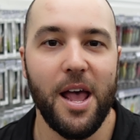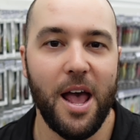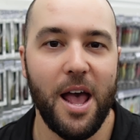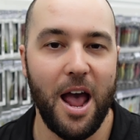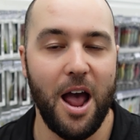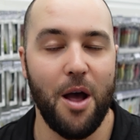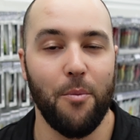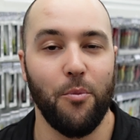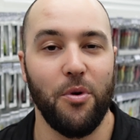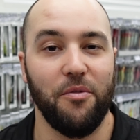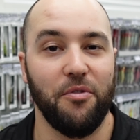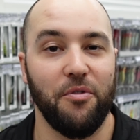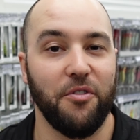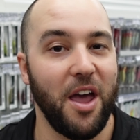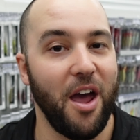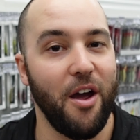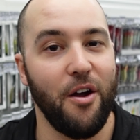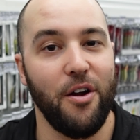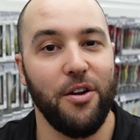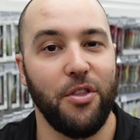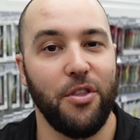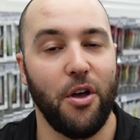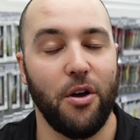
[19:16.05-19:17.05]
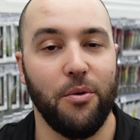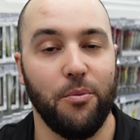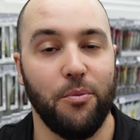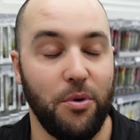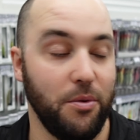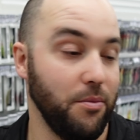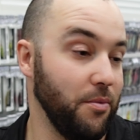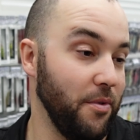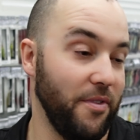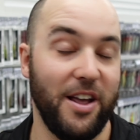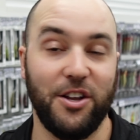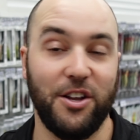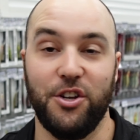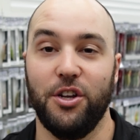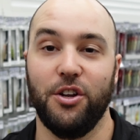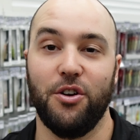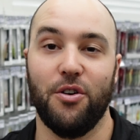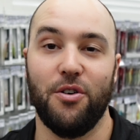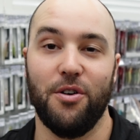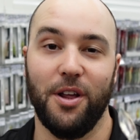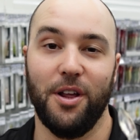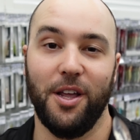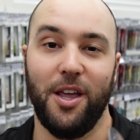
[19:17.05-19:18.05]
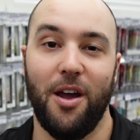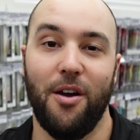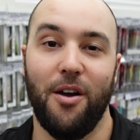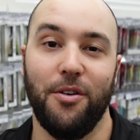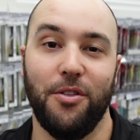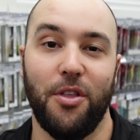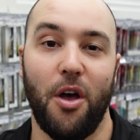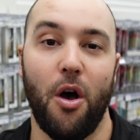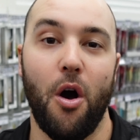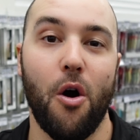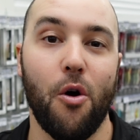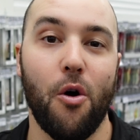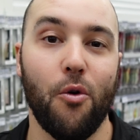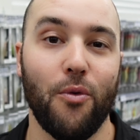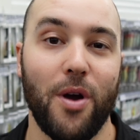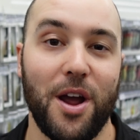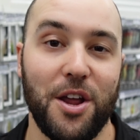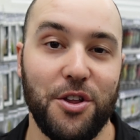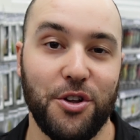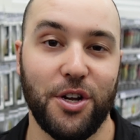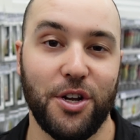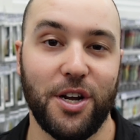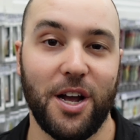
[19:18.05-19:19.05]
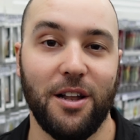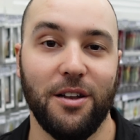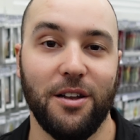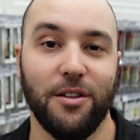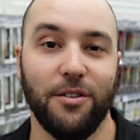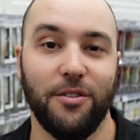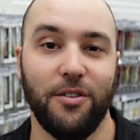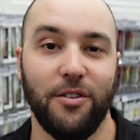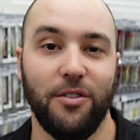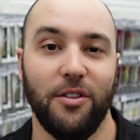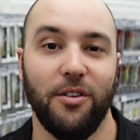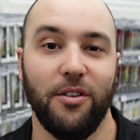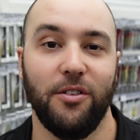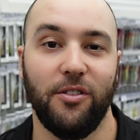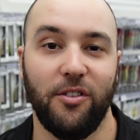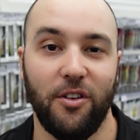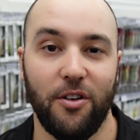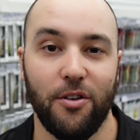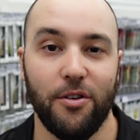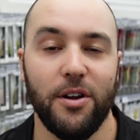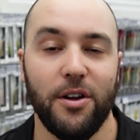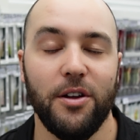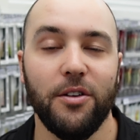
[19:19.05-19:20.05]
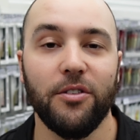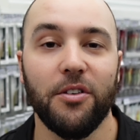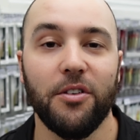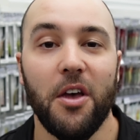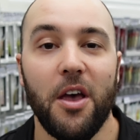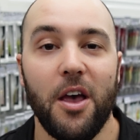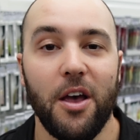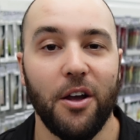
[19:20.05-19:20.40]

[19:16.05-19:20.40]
and we've actually gone and carried the whole range of colors in this series,